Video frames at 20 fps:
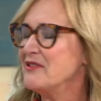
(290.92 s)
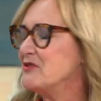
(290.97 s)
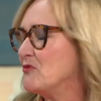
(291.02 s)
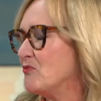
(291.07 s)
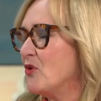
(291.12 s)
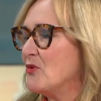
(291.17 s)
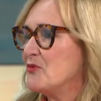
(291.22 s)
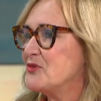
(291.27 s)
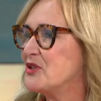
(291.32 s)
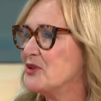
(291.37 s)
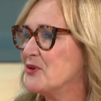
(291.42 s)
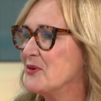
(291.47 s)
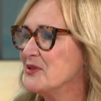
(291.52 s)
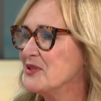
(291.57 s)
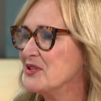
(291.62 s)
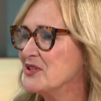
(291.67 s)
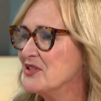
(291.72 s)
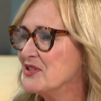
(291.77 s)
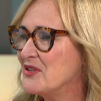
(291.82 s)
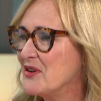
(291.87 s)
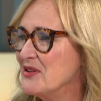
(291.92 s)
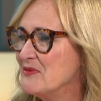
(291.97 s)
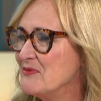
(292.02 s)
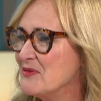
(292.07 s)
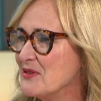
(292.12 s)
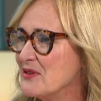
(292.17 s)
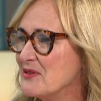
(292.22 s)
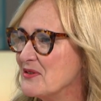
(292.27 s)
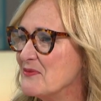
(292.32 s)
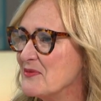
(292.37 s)
what was the question? Sorry.
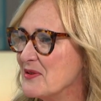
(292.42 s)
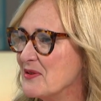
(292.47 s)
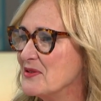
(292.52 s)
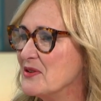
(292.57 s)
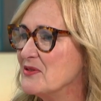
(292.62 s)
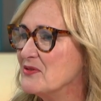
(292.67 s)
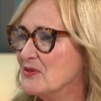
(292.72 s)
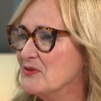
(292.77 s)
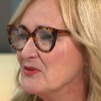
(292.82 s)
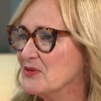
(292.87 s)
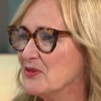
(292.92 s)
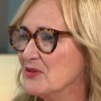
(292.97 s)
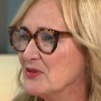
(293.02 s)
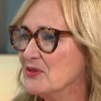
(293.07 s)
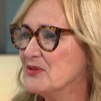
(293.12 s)
You, you, uh,